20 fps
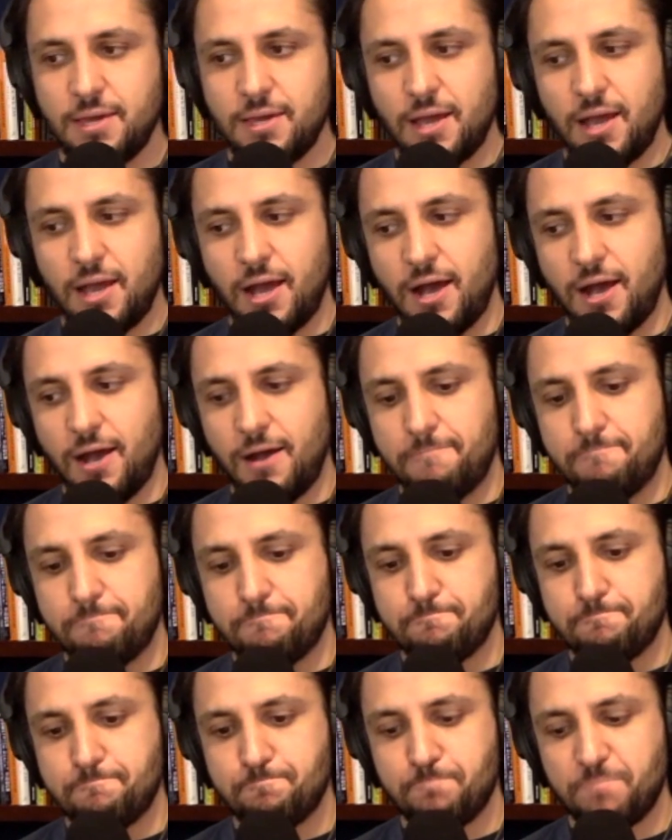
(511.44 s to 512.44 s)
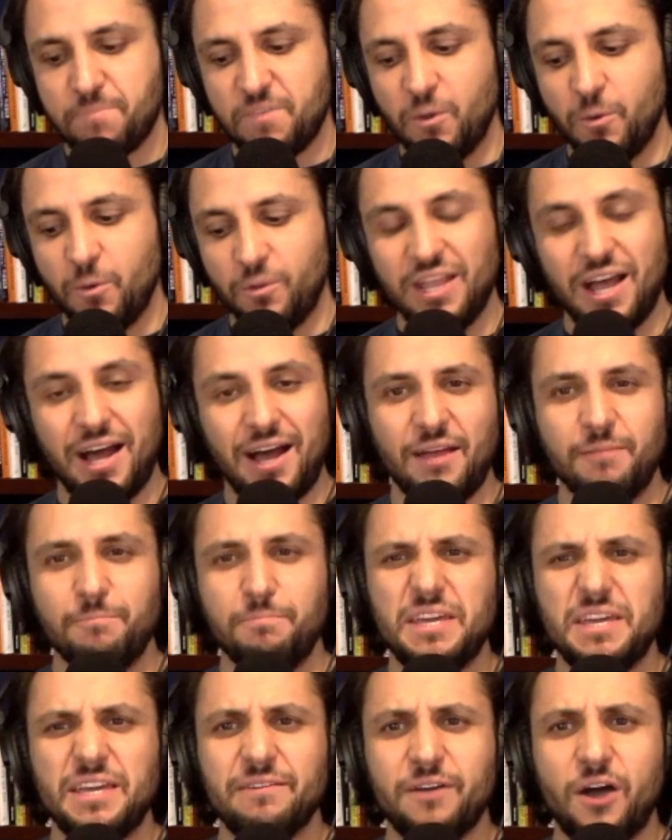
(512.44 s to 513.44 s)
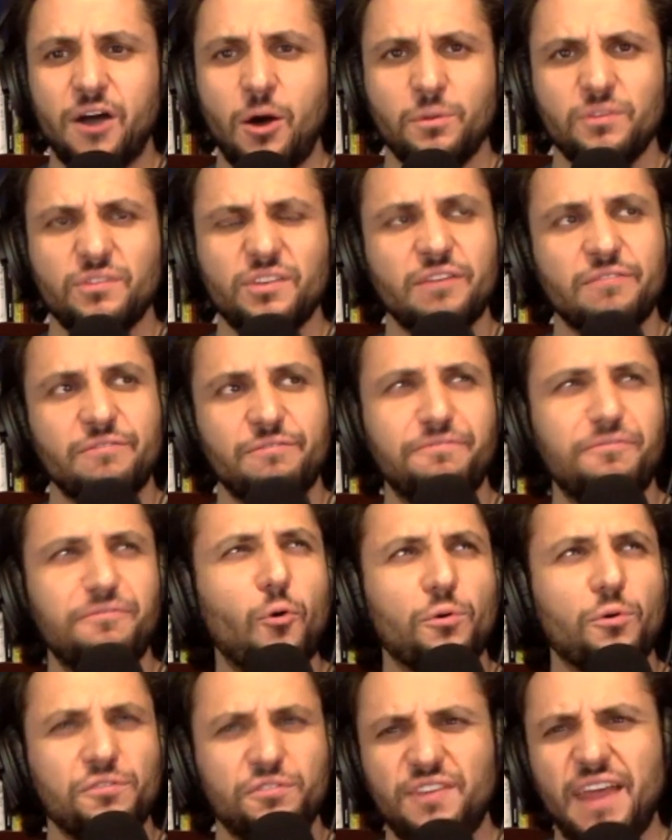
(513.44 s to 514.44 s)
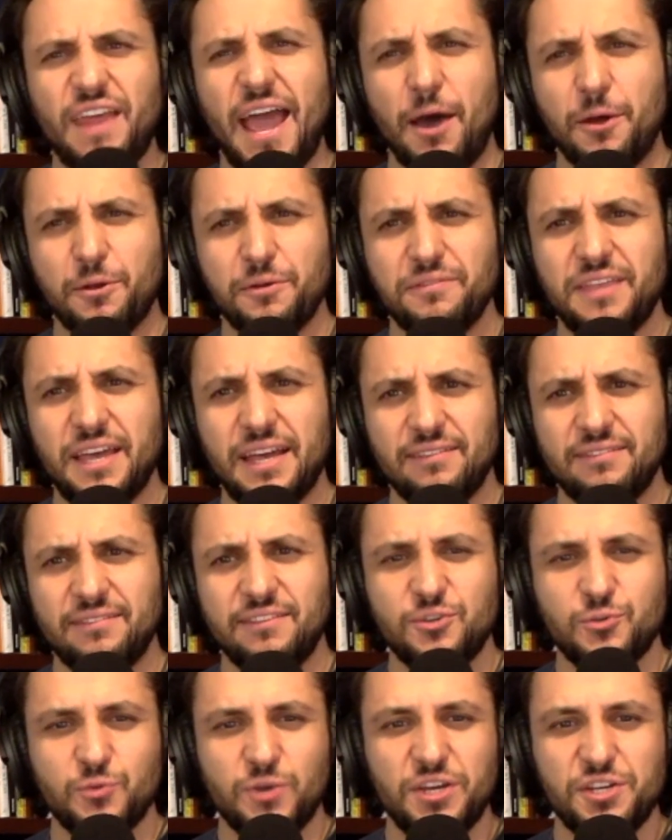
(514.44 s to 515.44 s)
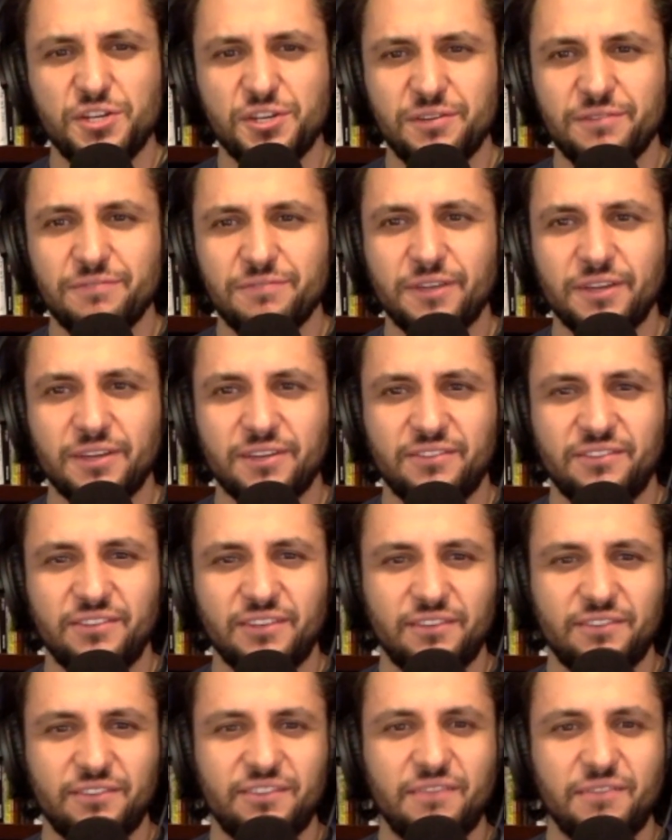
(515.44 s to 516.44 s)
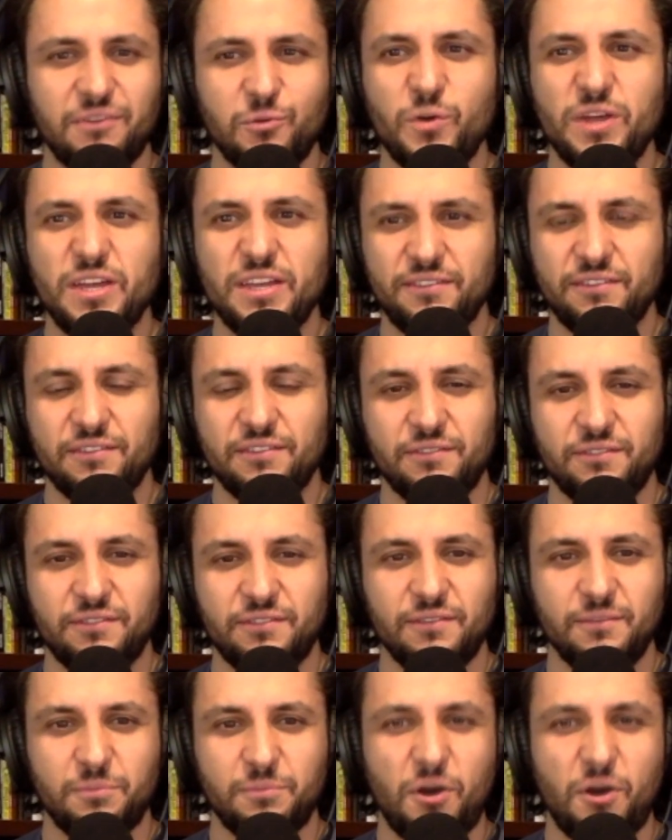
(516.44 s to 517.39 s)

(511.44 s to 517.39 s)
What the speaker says: You know, not being almost like forced out of that situation for like 6-7 weeks is